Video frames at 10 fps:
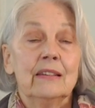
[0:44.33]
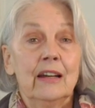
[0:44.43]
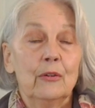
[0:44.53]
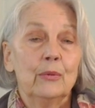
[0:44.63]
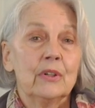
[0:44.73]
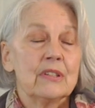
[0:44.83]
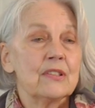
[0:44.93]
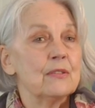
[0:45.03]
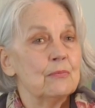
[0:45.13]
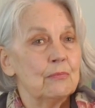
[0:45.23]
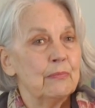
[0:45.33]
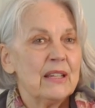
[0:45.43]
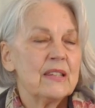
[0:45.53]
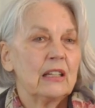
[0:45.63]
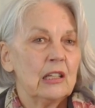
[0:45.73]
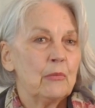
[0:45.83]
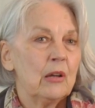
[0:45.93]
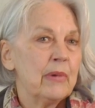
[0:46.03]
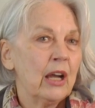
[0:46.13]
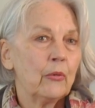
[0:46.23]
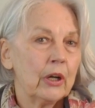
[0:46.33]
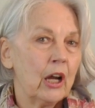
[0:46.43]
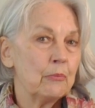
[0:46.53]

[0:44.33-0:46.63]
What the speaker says: that was basically my background.